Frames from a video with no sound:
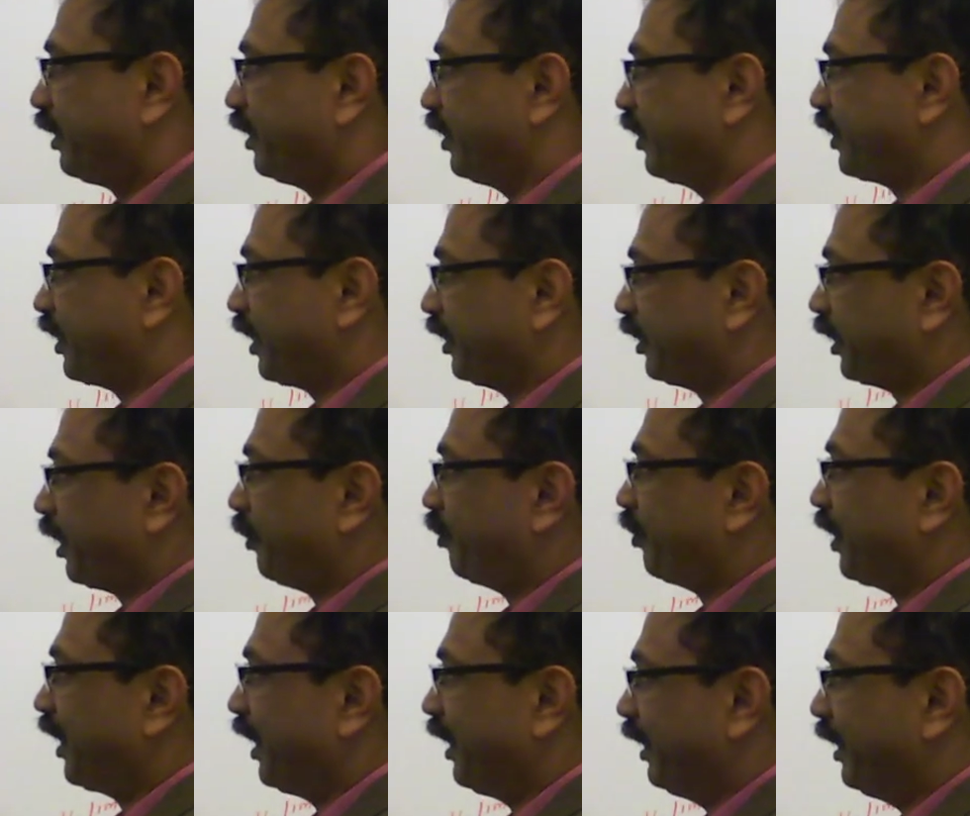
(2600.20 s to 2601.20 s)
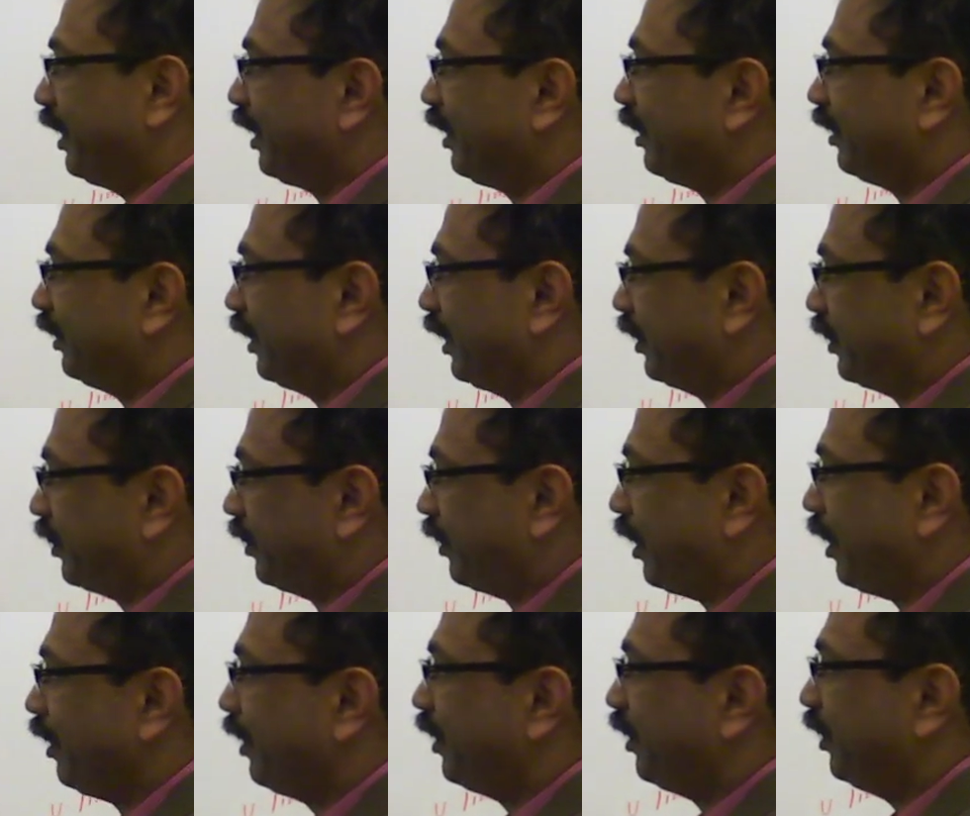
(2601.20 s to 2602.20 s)
crescent shaped area. That's
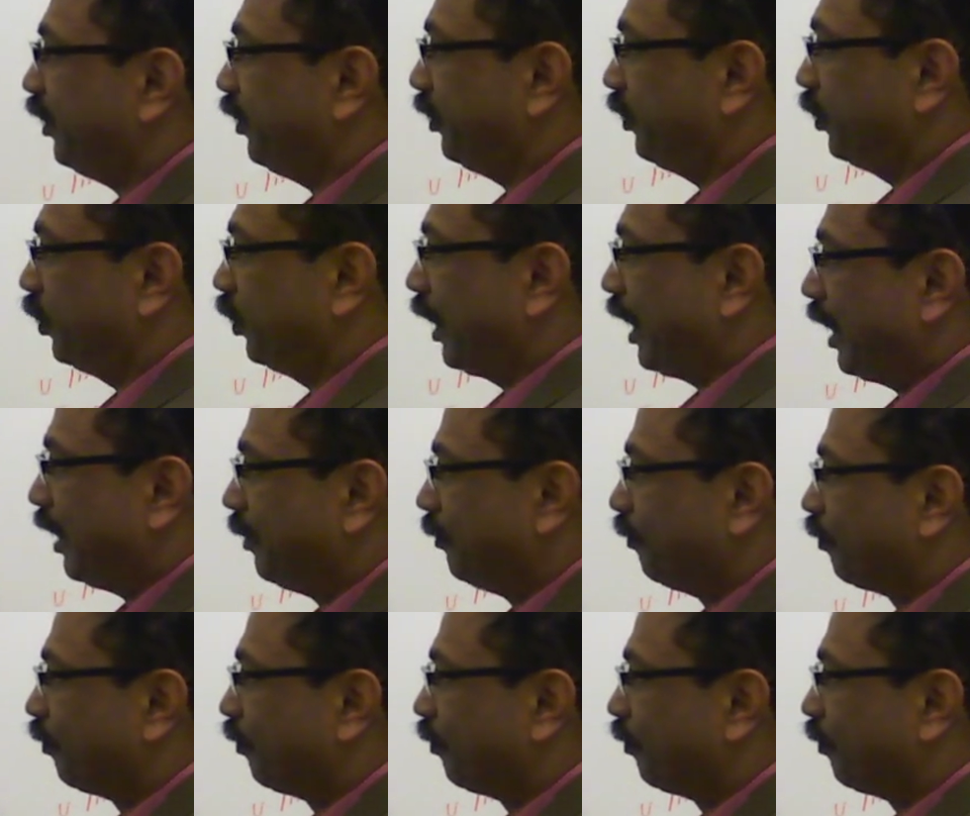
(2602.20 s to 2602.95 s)
the lunula.